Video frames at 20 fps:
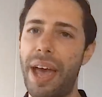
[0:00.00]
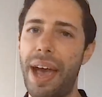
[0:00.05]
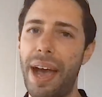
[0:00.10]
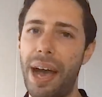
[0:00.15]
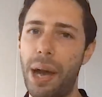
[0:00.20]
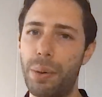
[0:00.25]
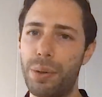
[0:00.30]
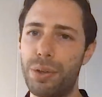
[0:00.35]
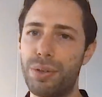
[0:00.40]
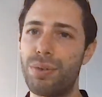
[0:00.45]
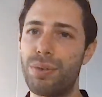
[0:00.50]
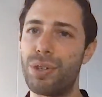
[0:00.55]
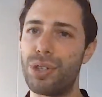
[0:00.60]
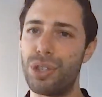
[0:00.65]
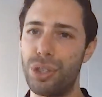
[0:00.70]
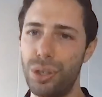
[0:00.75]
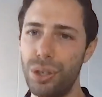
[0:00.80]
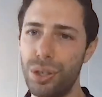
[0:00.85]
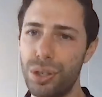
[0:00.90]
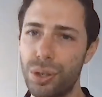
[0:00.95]
hours
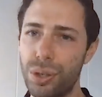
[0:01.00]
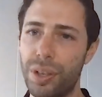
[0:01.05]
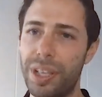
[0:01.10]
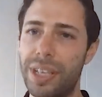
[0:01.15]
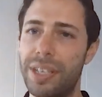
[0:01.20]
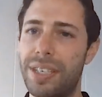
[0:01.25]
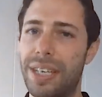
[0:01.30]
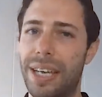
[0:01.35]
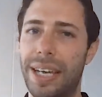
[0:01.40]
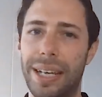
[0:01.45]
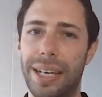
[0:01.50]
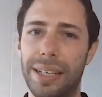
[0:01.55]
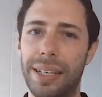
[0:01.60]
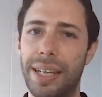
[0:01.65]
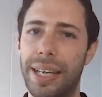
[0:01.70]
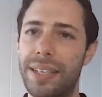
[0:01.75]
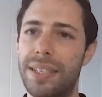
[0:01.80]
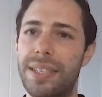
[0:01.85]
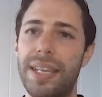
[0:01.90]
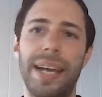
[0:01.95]
reduced or they're seeing
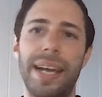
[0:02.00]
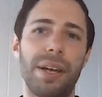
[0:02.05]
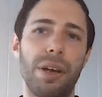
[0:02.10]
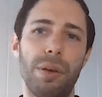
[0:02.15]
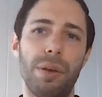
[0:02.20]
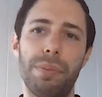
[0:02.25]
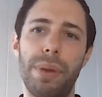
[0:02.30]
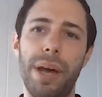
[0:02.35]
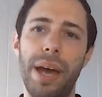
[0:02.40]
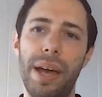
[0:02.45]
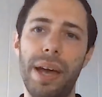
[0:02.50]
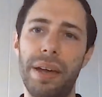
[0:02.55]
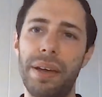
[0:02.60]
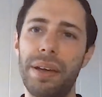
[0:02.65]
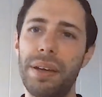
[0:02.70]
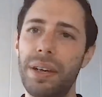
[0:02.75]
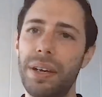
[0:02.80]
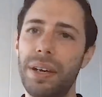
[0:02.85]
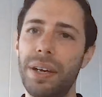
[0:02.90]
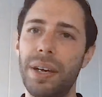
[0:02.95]
less take-home pay
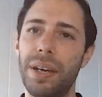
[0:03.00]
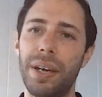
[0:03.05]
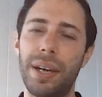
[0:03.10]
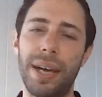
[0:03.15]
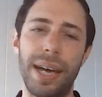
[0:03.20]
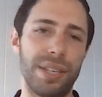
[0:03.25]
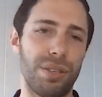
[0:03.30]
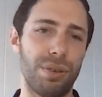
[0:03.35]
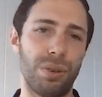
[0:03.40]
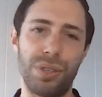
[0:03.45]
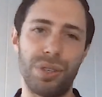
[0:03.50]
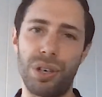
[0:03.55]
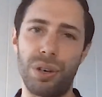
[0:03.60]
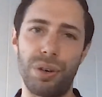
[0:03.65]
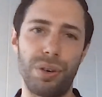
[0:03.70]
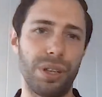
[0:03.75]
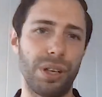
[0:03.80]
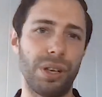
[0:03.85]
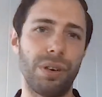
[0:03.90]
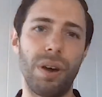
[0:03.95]
as a result
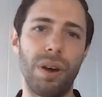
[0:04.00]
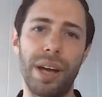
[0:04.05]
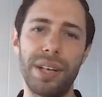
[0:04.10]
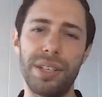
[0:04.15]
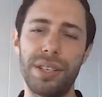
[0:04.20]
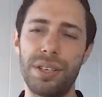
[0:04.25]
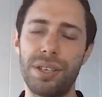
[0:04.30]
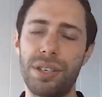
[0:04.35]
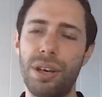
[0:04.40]
of the crisis.